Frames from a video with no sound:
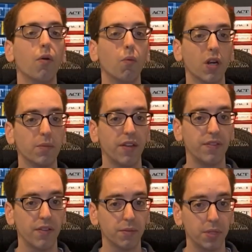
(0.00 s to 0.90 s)
One of my
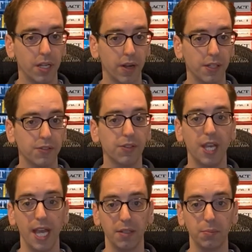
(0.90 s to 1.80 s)
favorite playwrights,
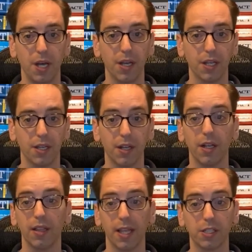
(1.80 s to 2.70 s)
Adam Bach,
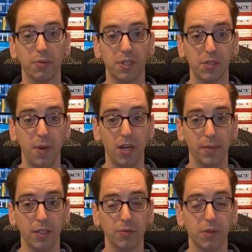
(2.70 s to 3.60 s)
likes to
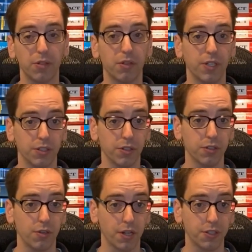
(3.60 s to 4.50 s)
experiment with traditional
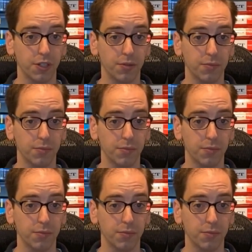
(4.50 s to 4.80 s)
structure.